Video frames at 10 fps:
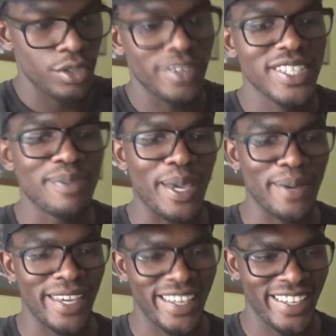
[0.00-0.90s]
Give this
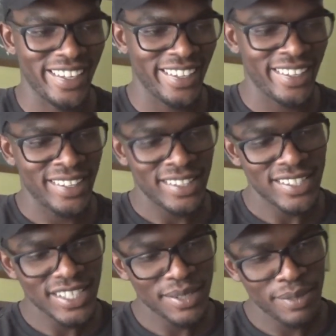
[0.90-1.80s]
baby.
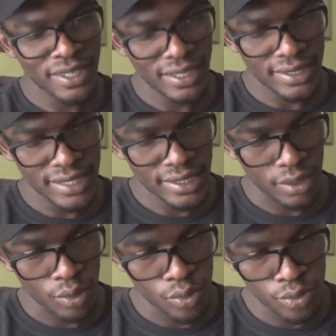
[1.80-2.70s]
This is actually pretty
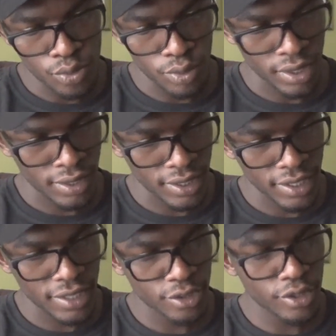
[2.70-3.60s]
tiny. Ooh, I, I
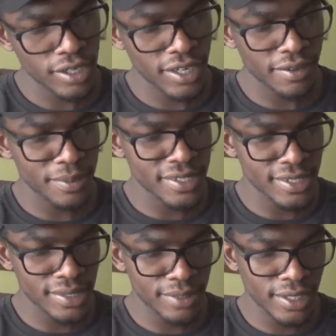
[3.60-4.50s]
thought I, I
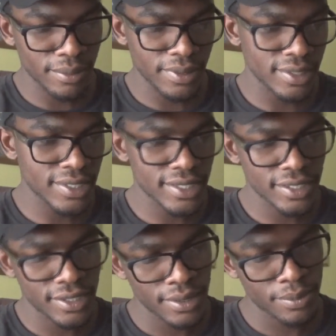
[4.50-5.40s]
messed something up. This is
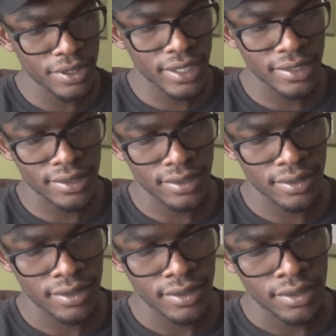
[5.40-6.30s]
actually pretty nice.
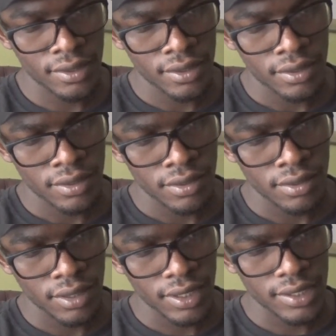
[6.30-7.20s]

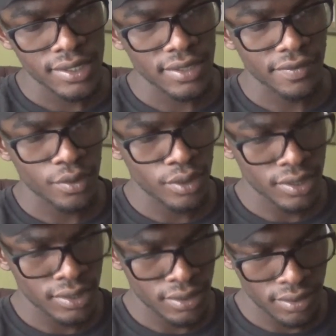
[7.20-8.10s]
Okay, this is the
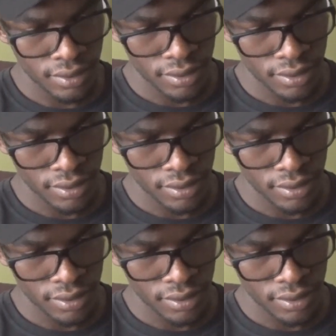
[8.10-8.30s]
focus.